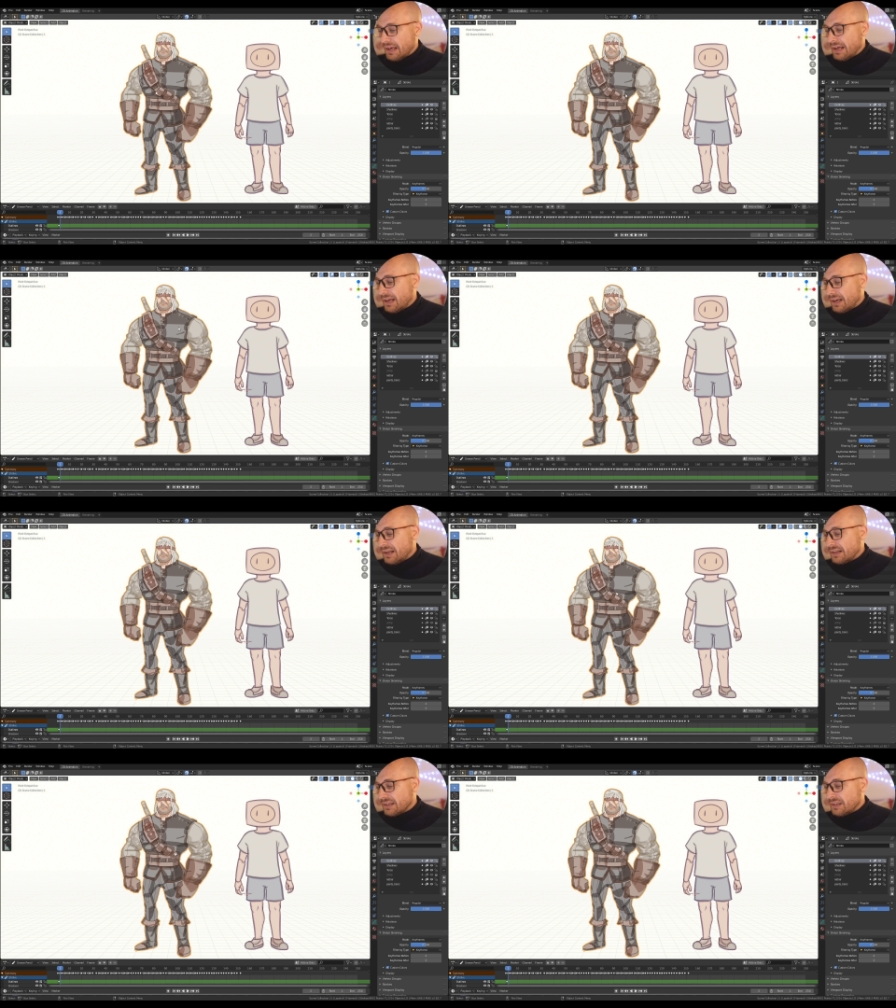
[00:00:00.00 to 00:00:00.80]

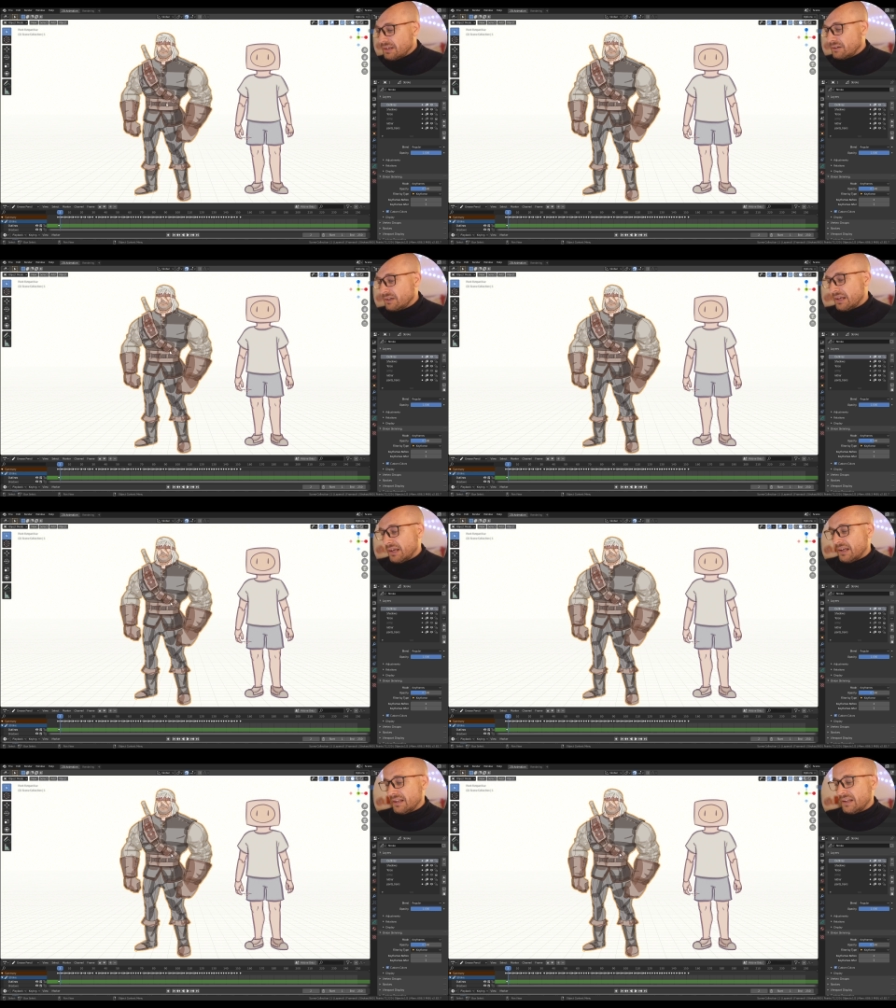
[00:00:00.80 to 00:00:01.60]
and here
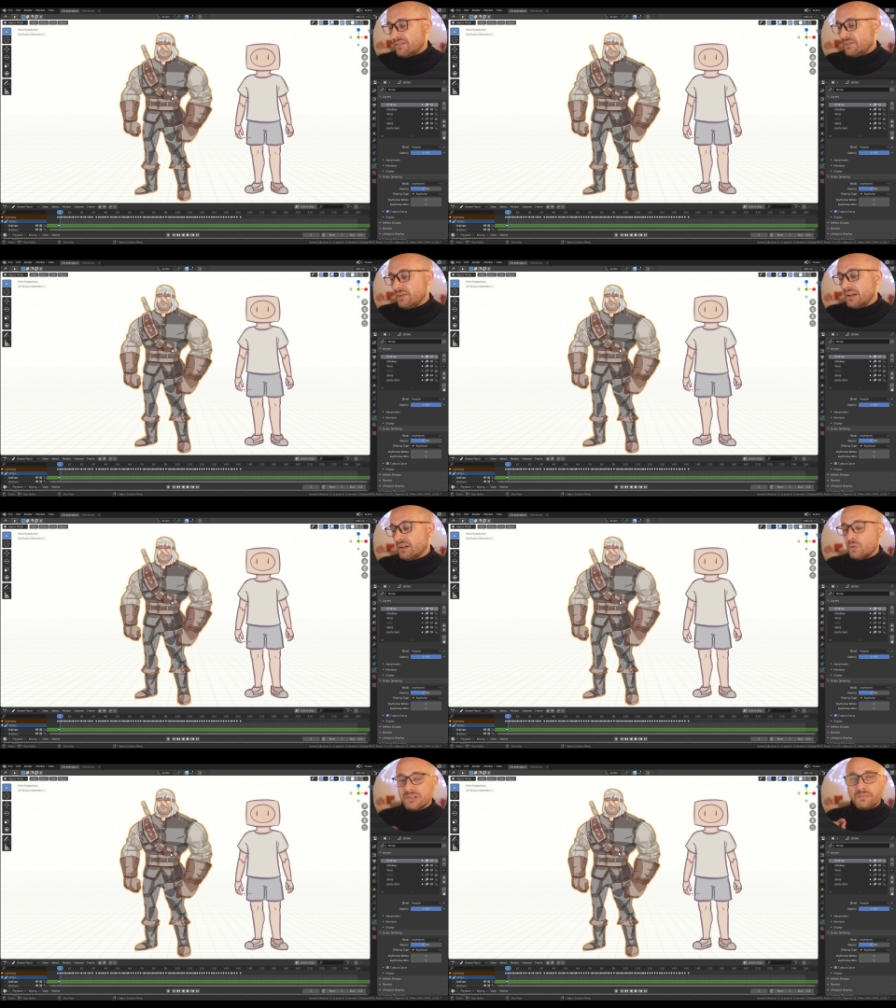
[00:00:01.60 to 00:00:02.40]
uh, the
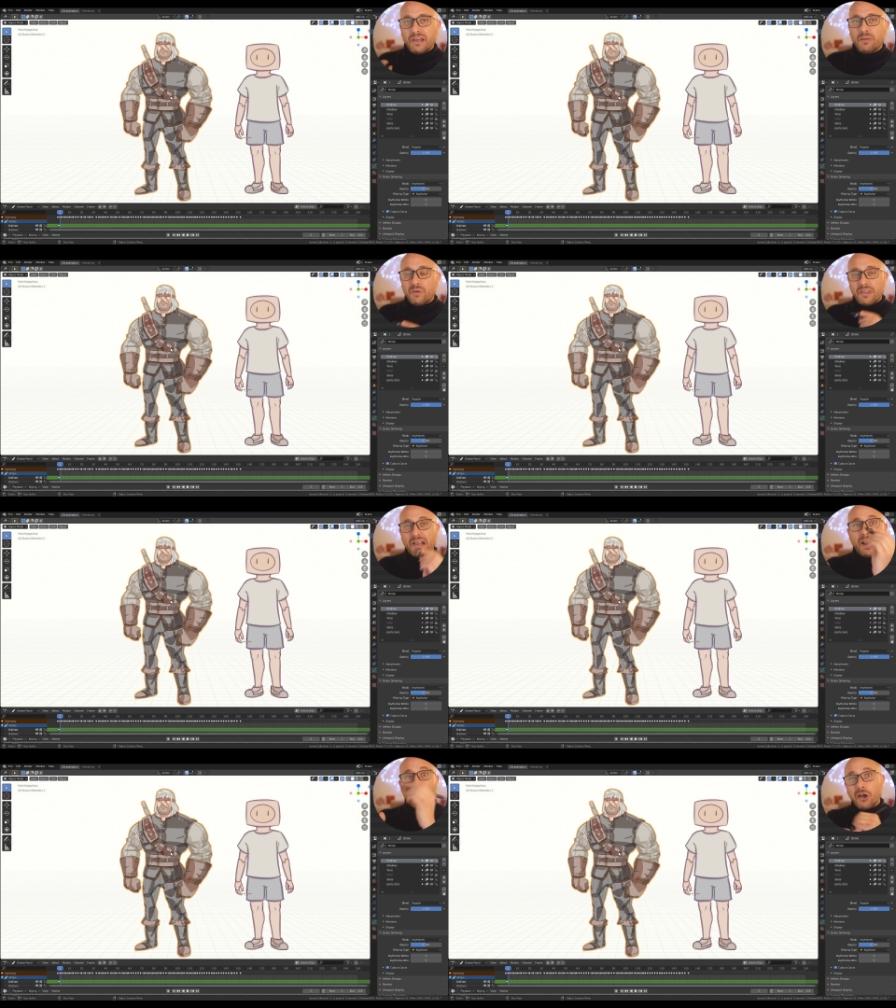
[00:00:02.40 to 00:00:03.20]
field was made with
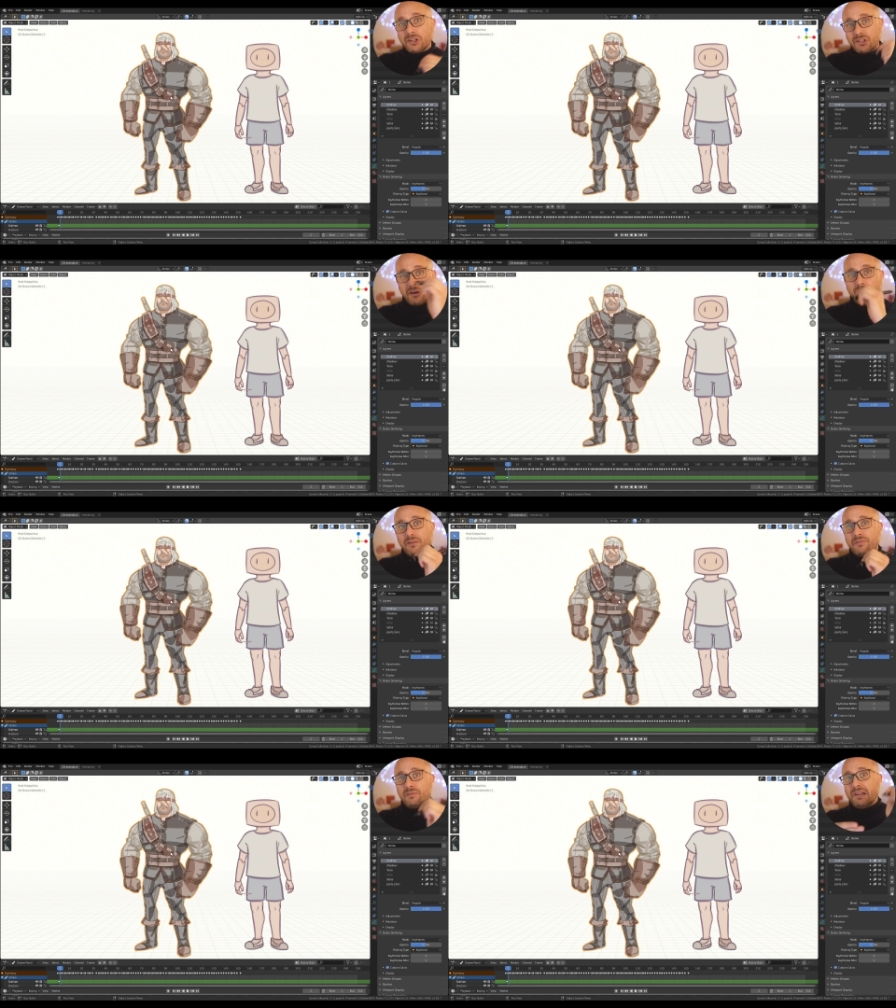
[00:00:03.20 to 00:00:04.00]
a lot
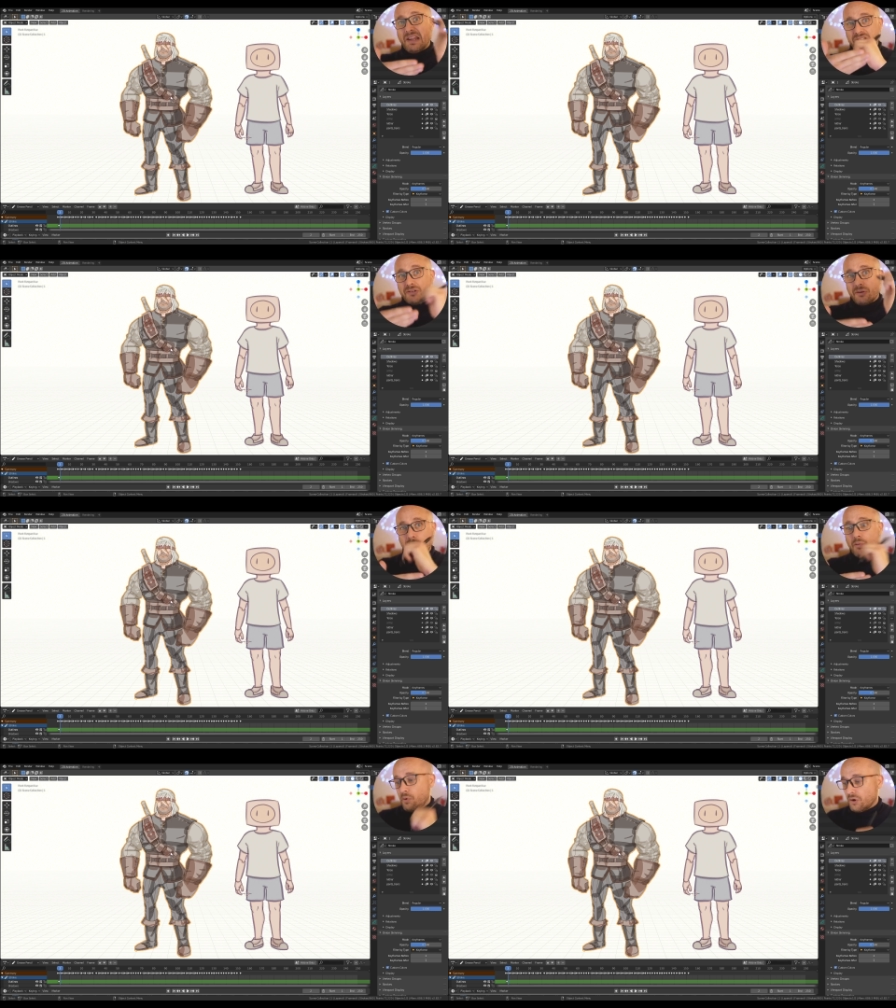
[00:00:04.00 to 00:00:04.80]
of laser
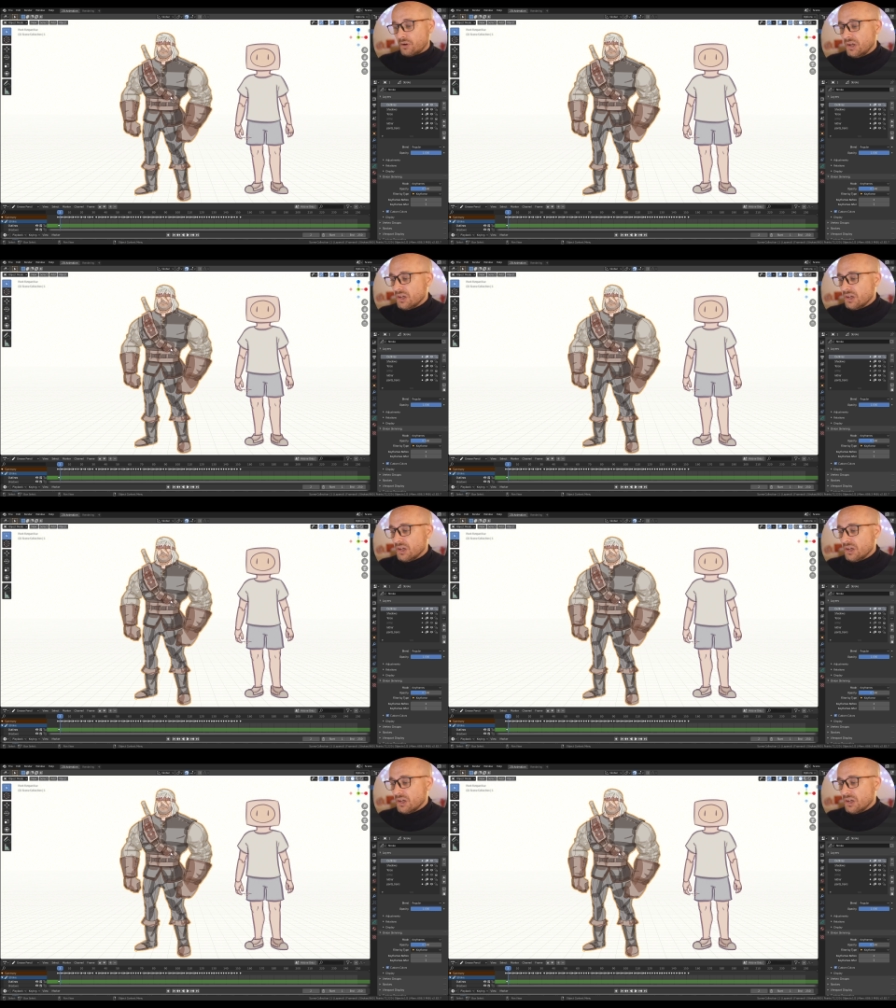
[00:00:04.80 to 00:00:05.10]
work.